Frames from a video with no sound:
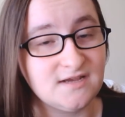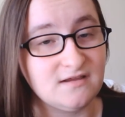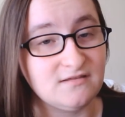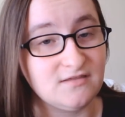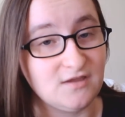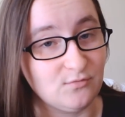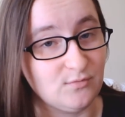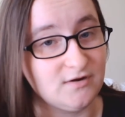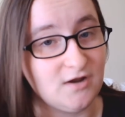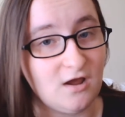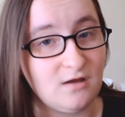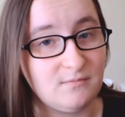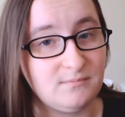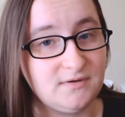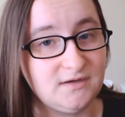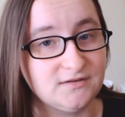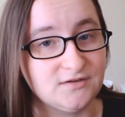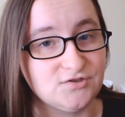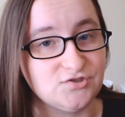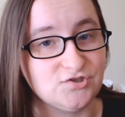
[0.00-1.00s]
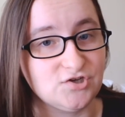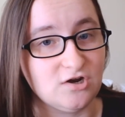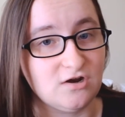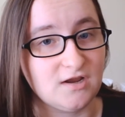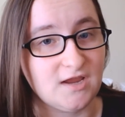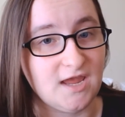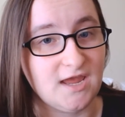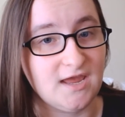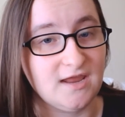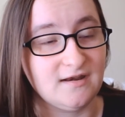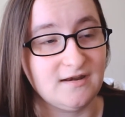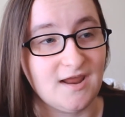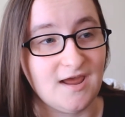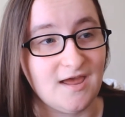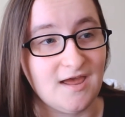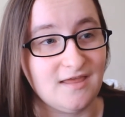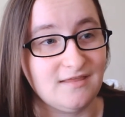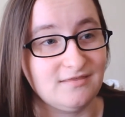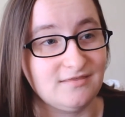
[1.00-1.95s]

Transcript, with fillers: say they were not being the jerk, and that,